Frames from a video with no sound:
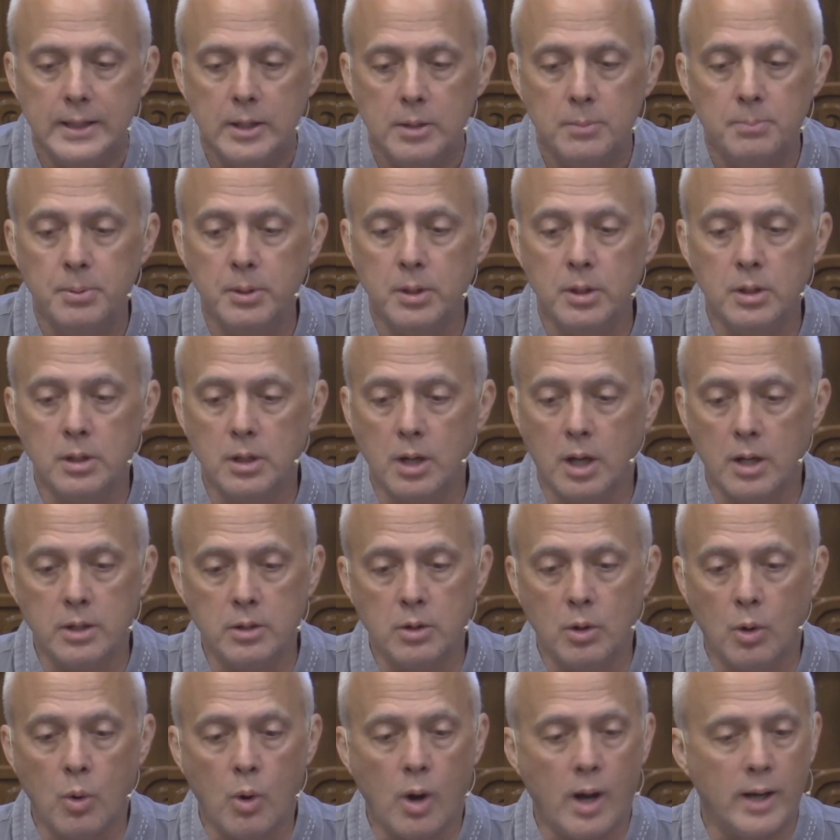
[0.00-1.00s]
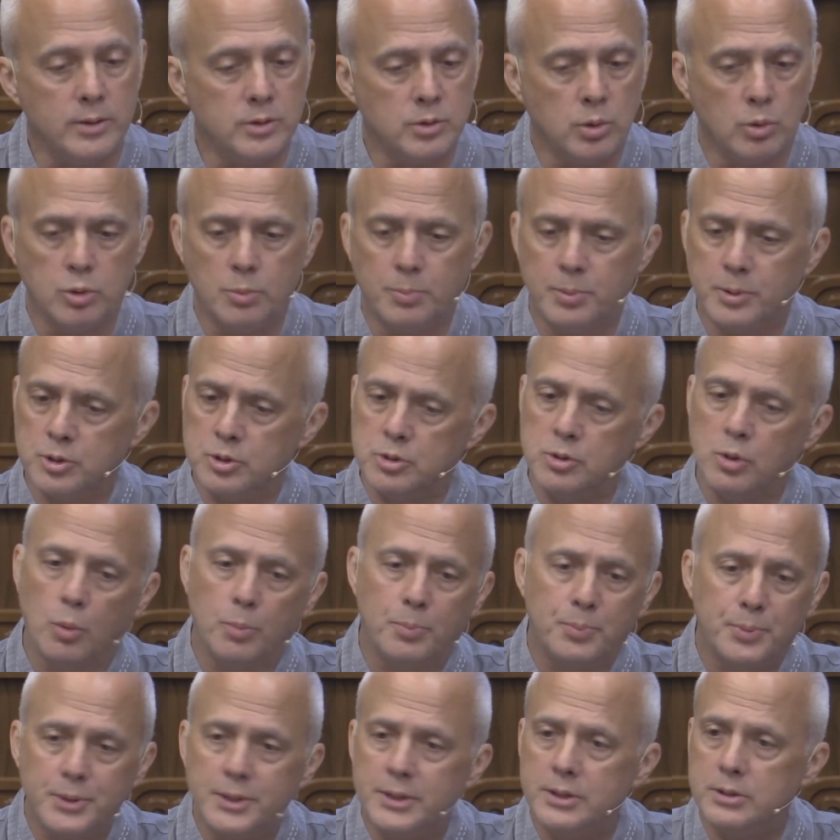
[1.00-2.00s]
But, I told the person, "No,
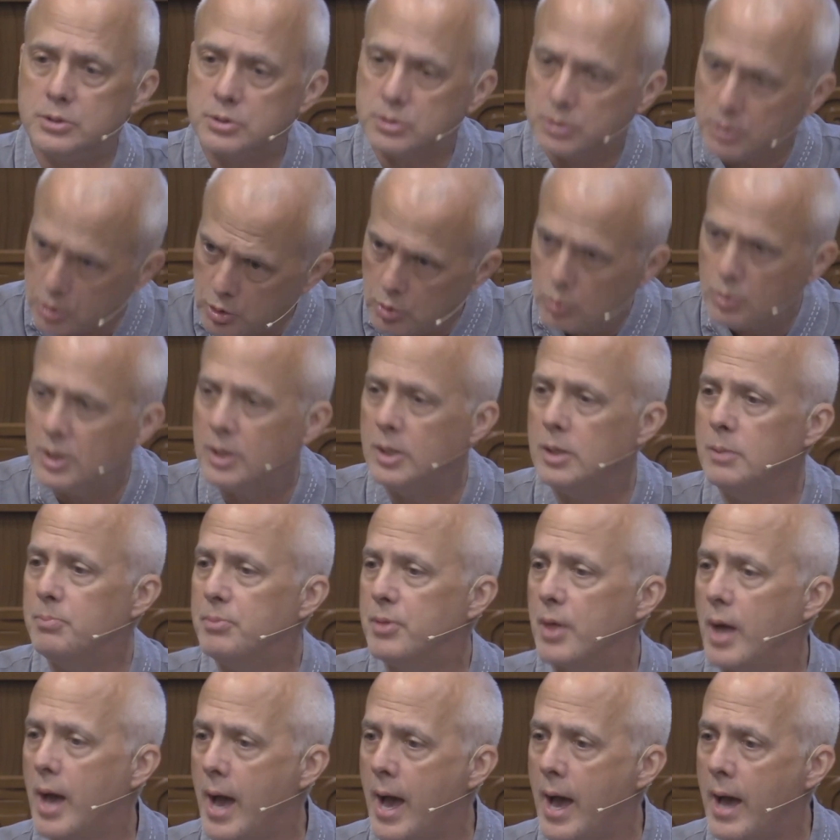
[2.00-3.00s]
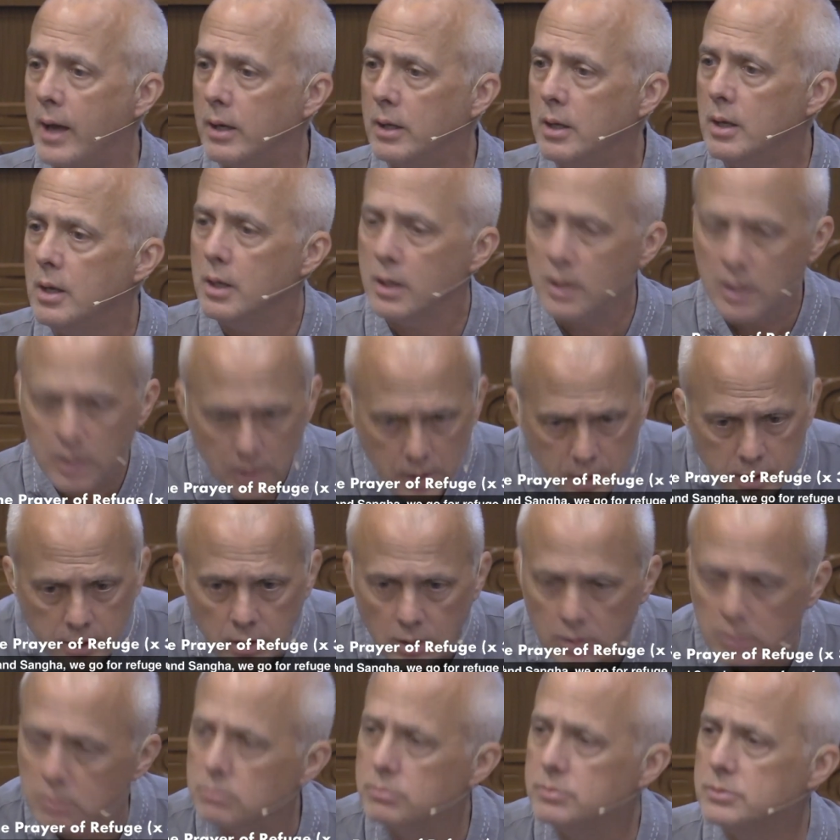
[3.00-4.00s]
please, you keep that.
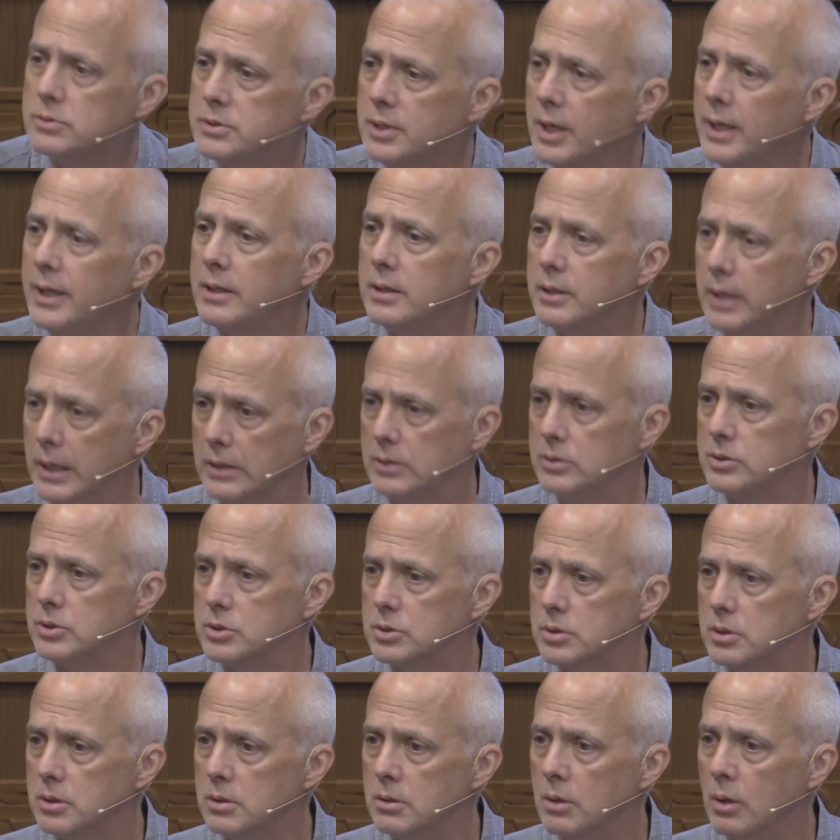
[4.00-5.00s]
Here, take this,"